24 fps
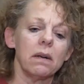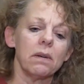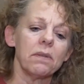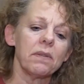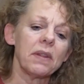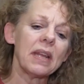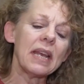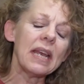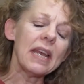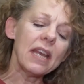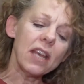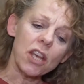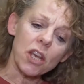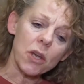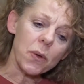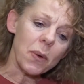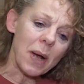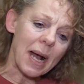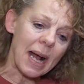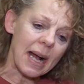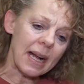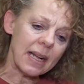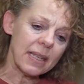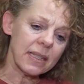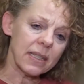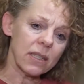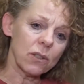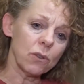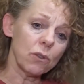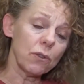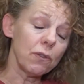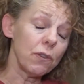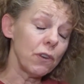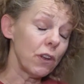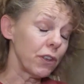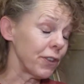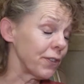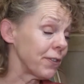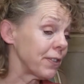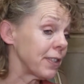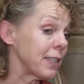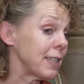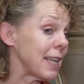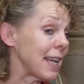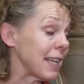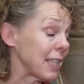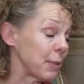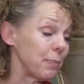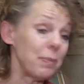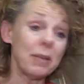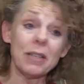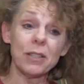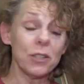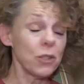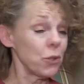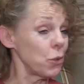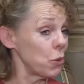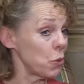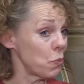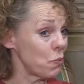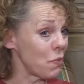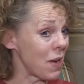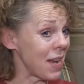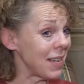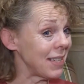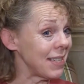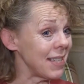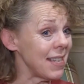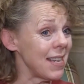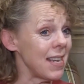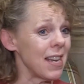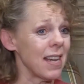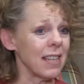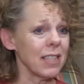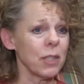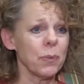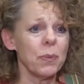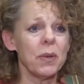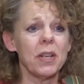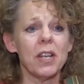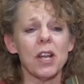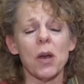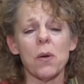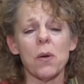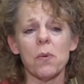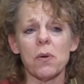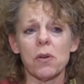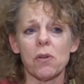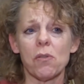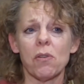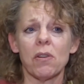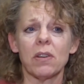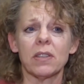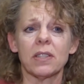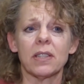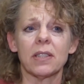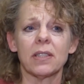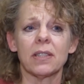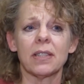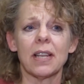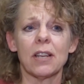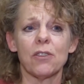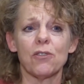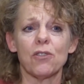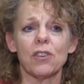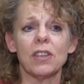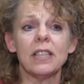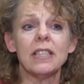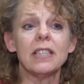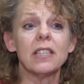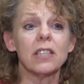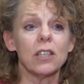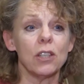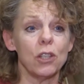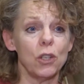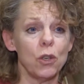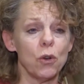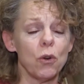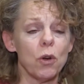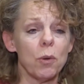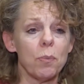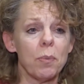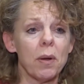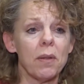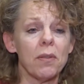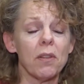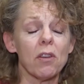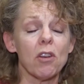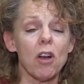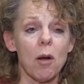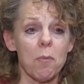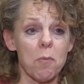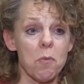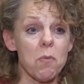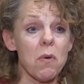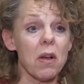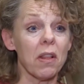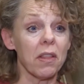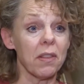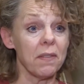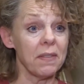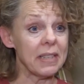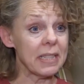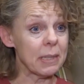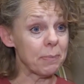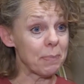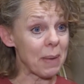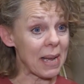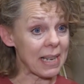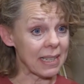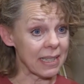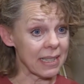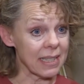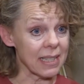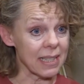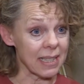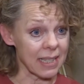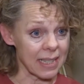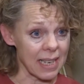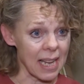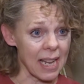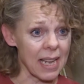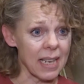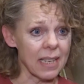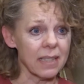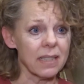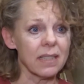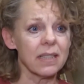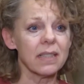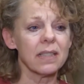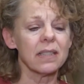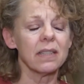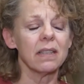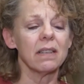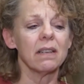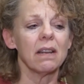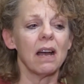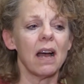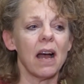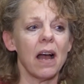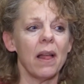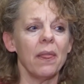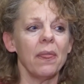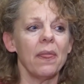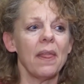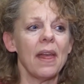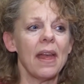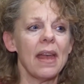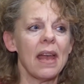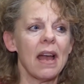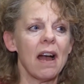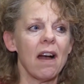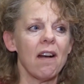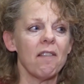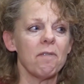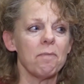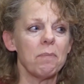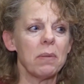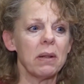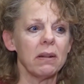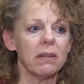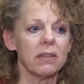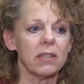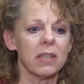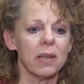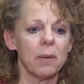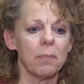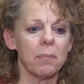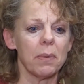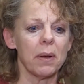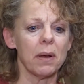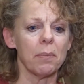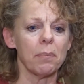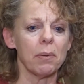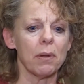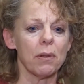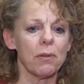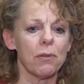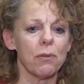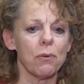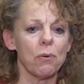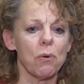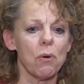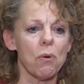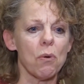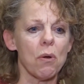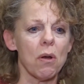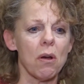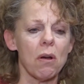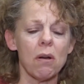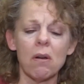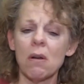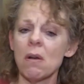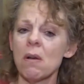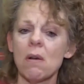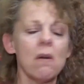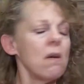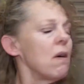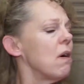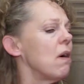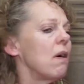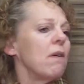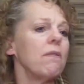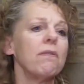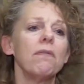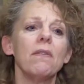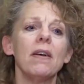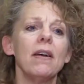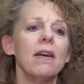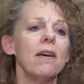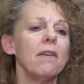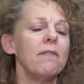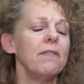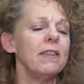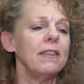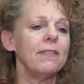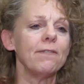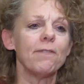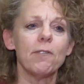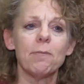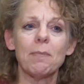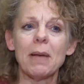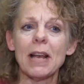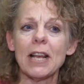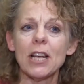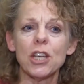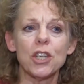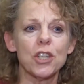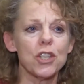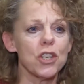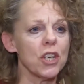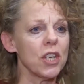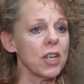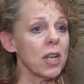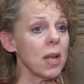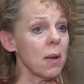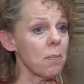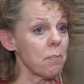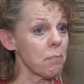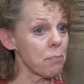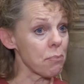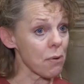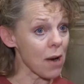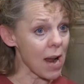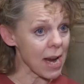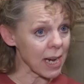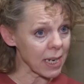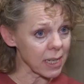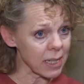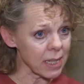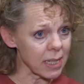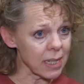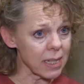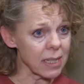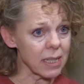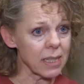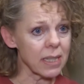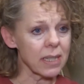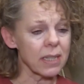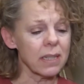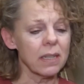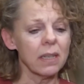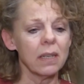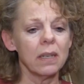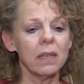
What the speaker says: The EU has an awful lot of experience already, as we know, across Central and Eastern Europe and the Commonwealth of Independent States, and they have built up a plethora of information and practice.